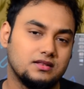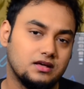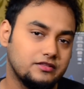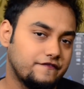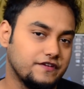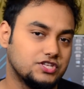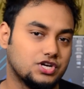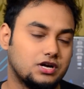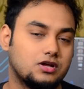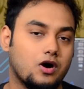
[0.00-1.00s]
another Another
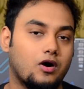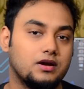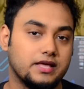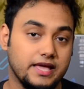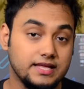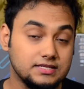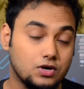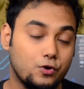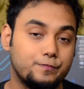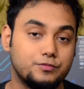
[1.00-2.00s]
feature called
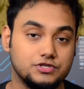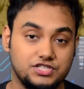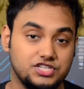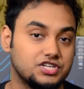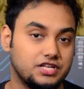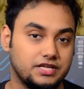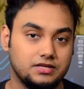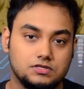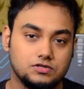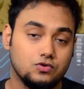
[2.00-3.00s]
indoor
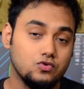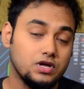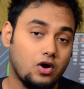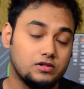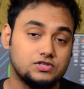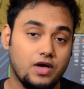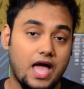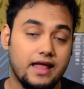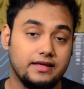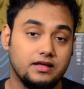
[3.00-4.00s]
positioning. So Google also
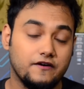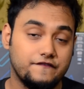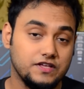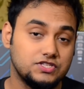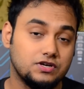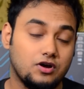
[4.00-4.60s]
added a feature